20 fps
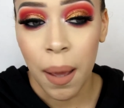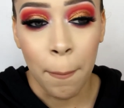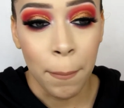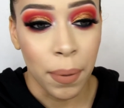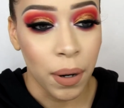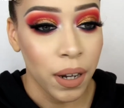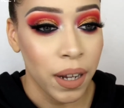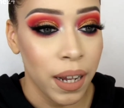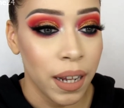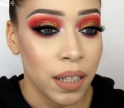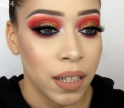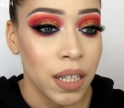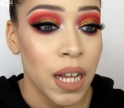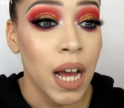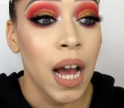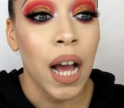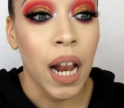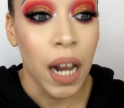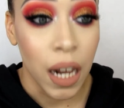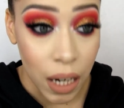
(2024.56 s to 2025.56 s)
but
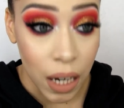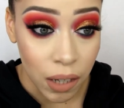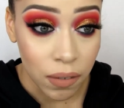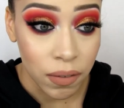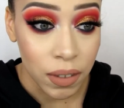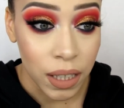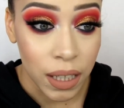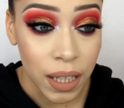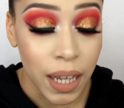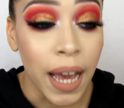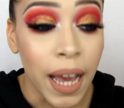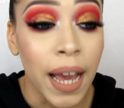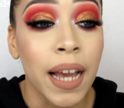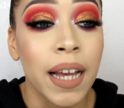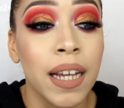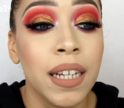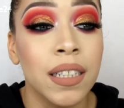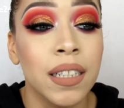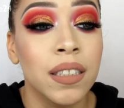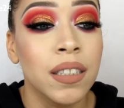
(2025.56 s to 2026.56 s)
I love it.
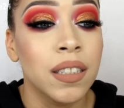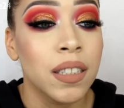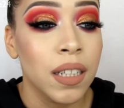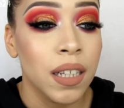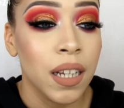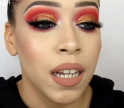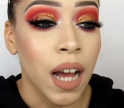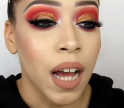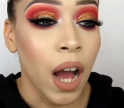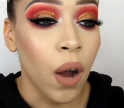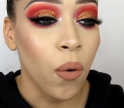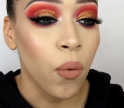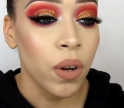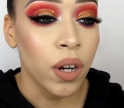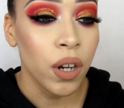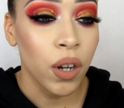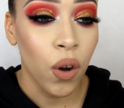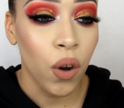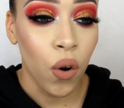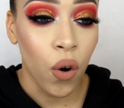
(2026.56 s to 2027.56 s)
And I want
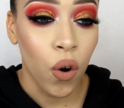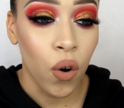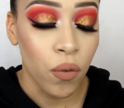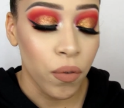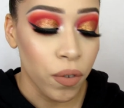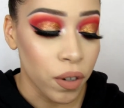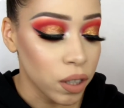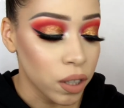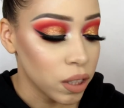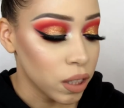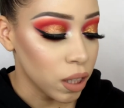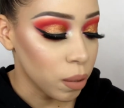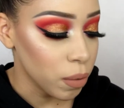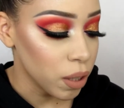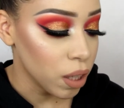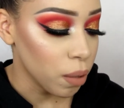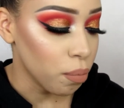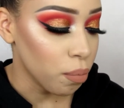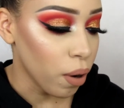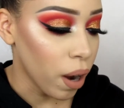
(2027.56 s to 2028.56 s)
to go over some of
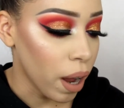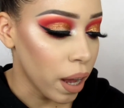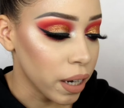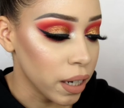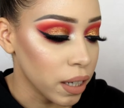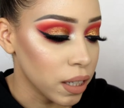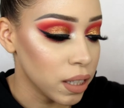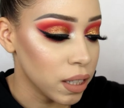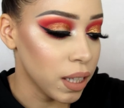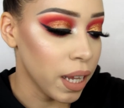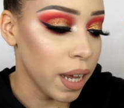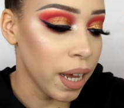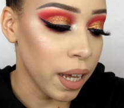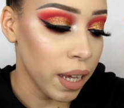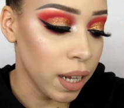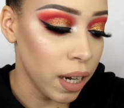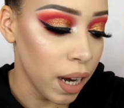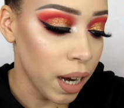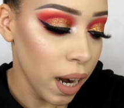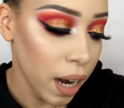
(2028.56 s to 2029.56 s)
the products
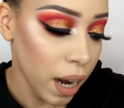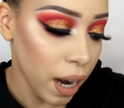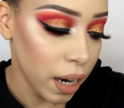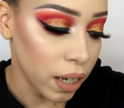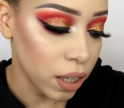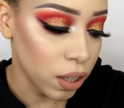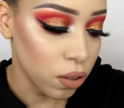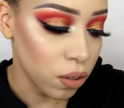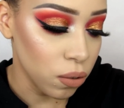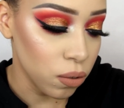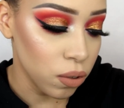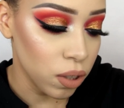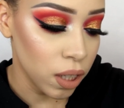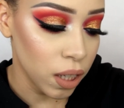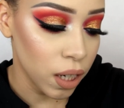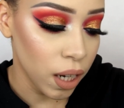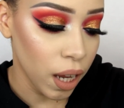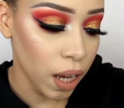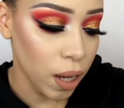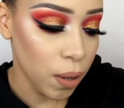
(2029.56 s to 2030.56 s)
that I used
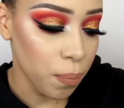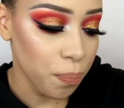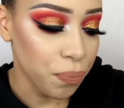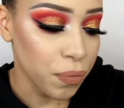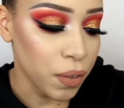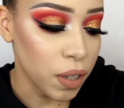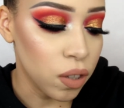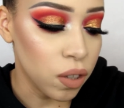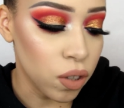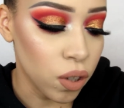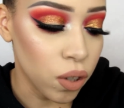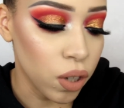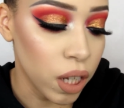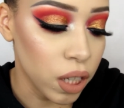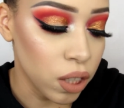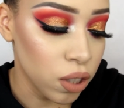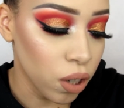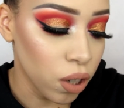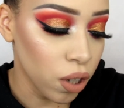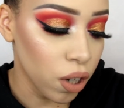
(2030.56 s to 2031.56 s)
today. So
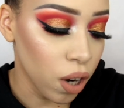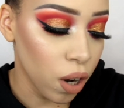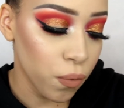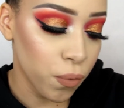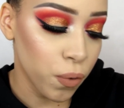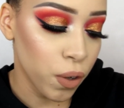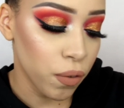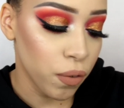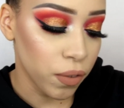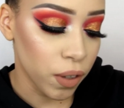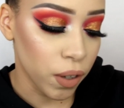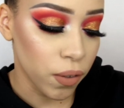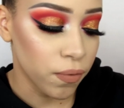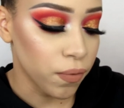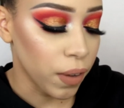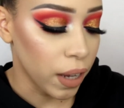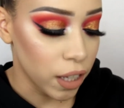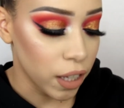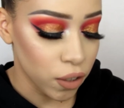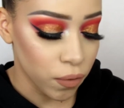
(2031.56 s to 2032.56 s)
let's start off with the
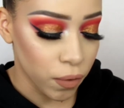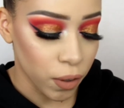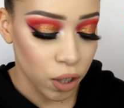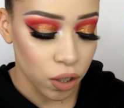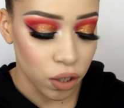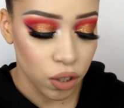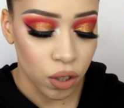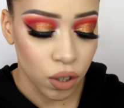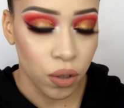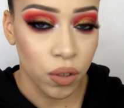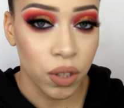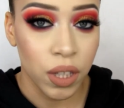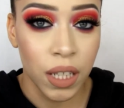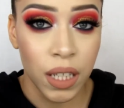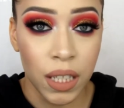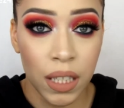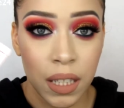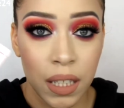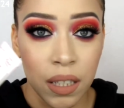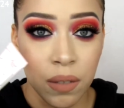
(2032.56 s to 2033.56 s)
face first. So
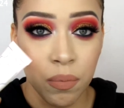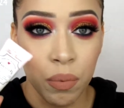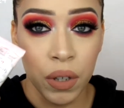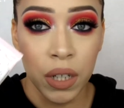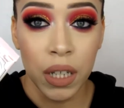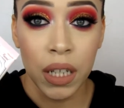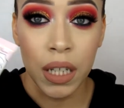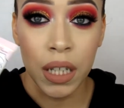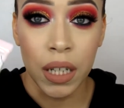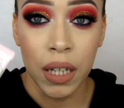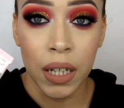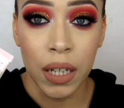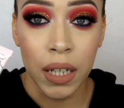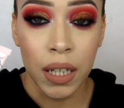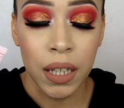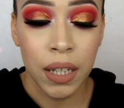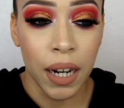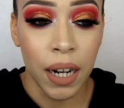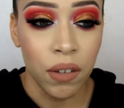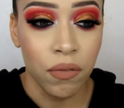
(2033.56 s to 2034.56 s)
this is pretty
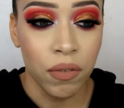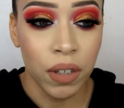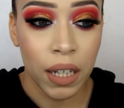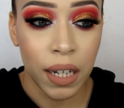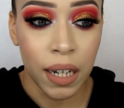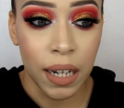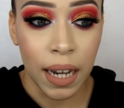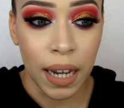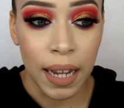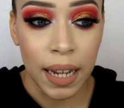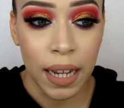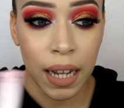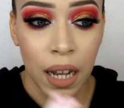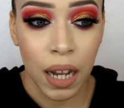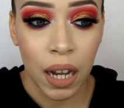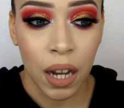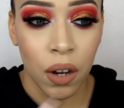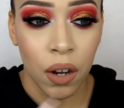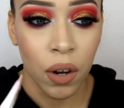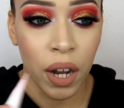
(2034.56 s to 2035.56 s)
good. I really like
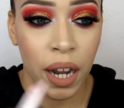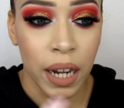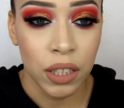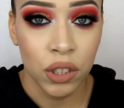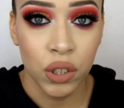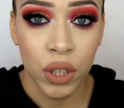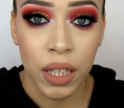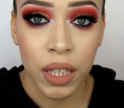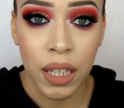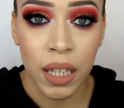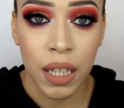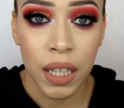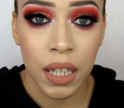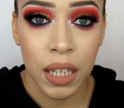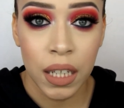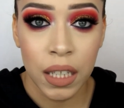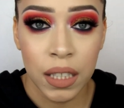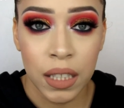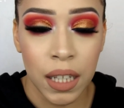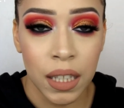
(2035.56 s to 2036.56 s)
how hydrating it
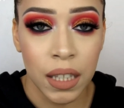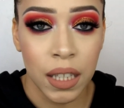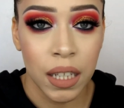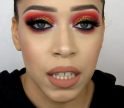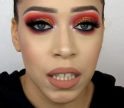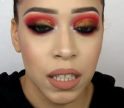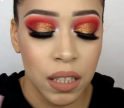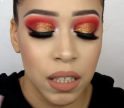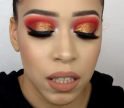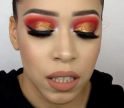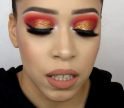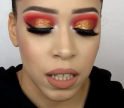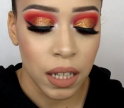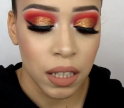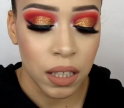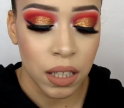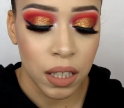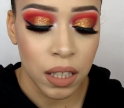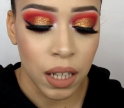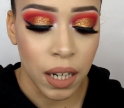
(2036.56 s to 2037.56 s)
is, and then it
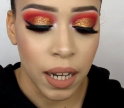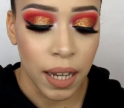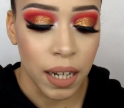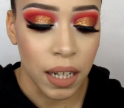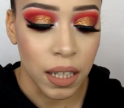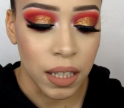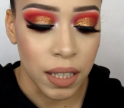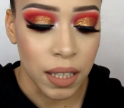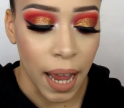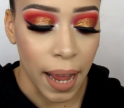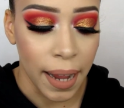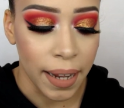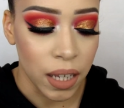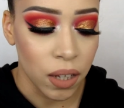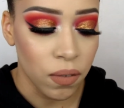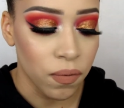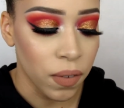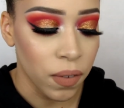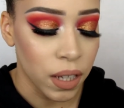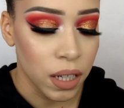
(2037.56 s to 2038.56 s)
sets to like a
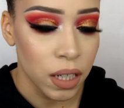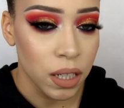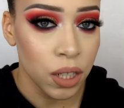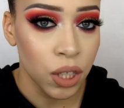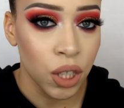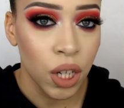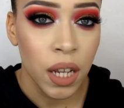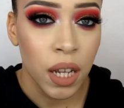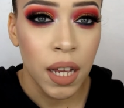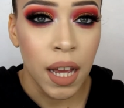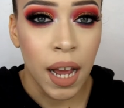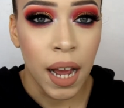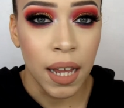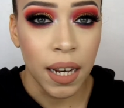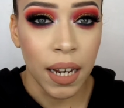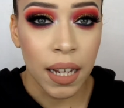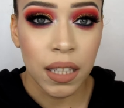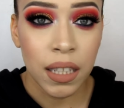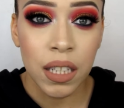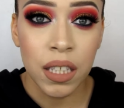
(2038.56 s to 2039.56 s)
tacky finish. I
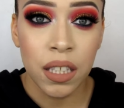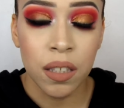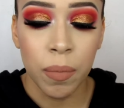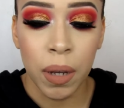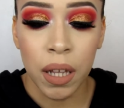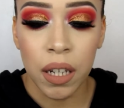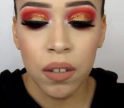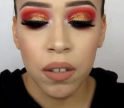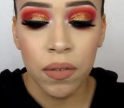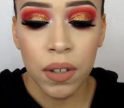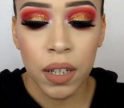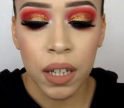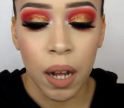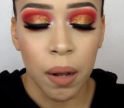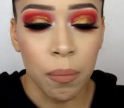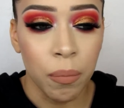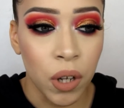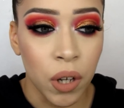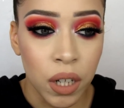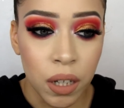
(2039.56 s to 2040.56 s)
like the smell of it.
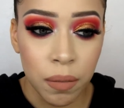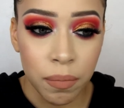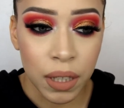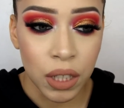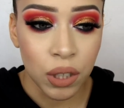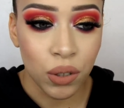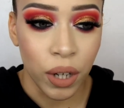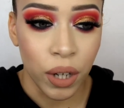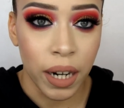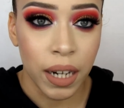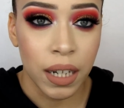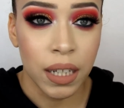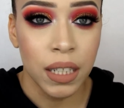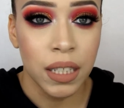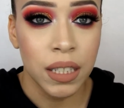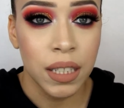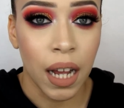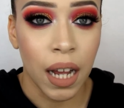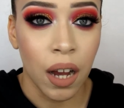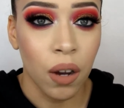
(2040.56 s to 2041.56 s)
I'm gonna be trying
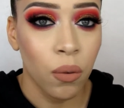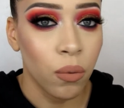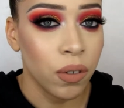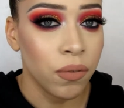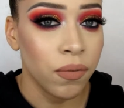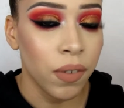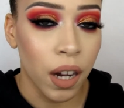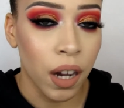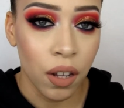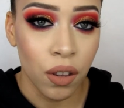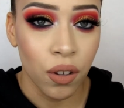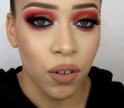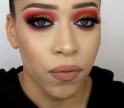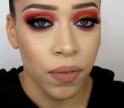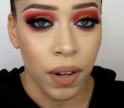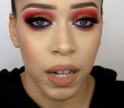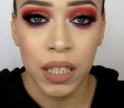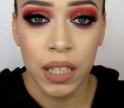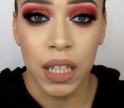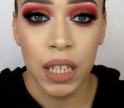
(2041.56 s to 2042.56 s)
this out with other
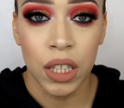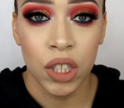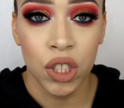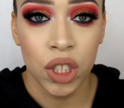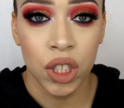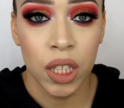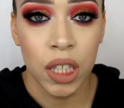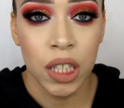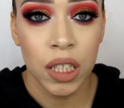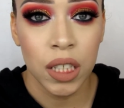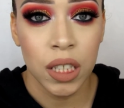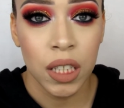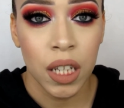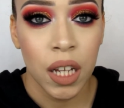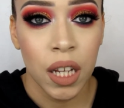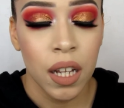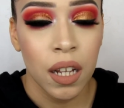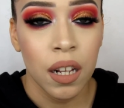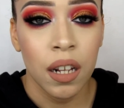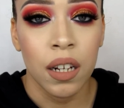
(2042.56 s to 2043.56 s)
foundations,
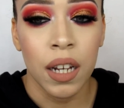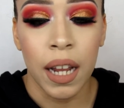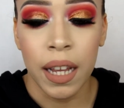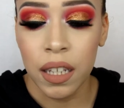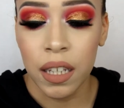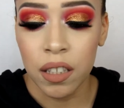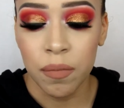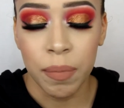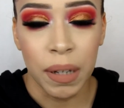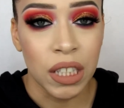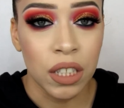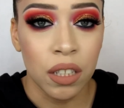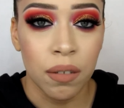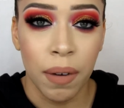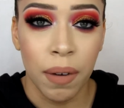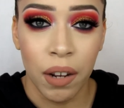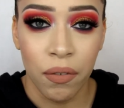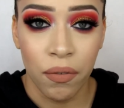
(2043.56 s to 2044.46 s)
like especially my